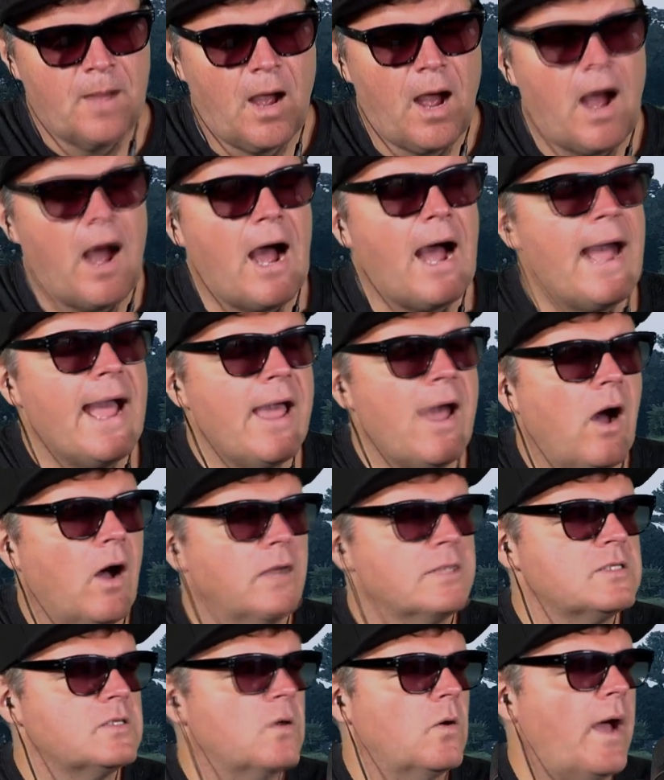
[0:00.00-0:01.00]
I
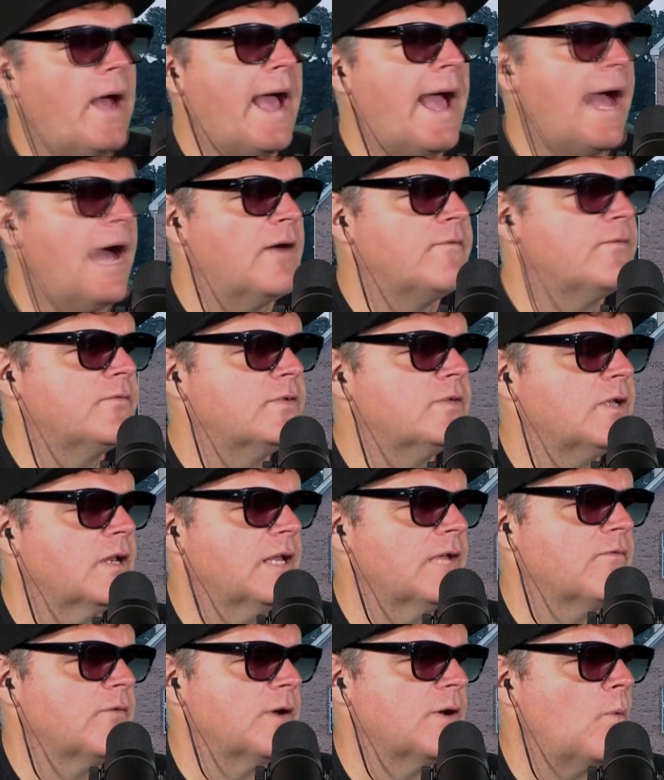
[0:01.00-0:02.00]
also have
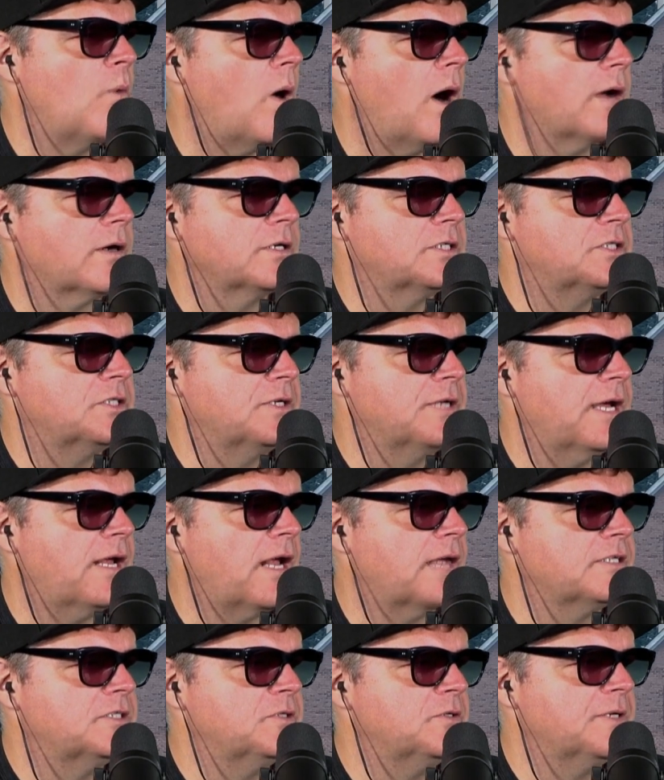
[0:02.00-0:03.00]
delivery water. Do
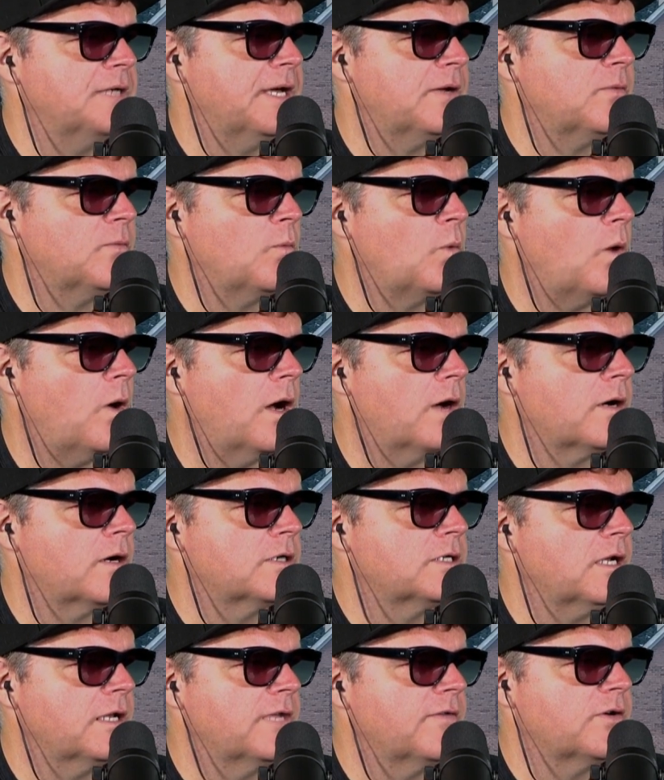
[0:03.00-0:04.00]
you get water
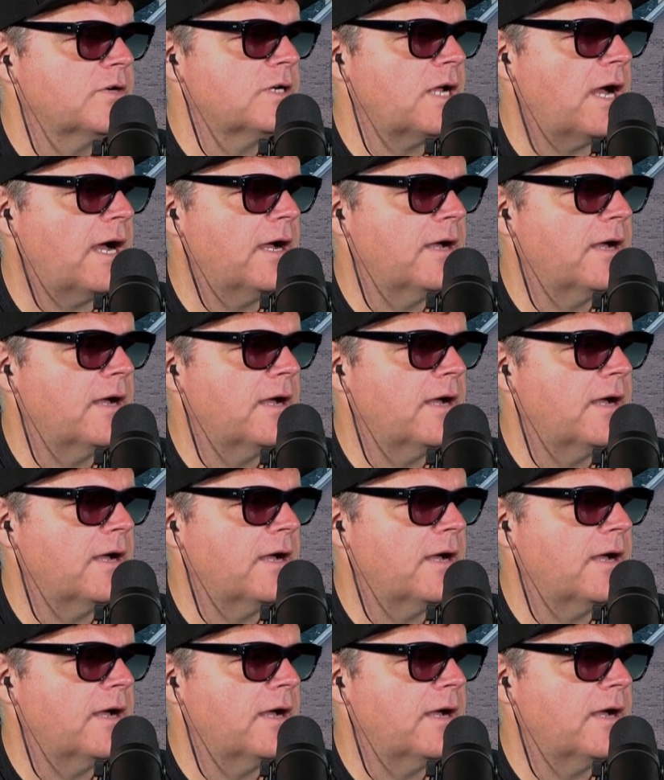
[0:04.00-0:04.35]
delivered?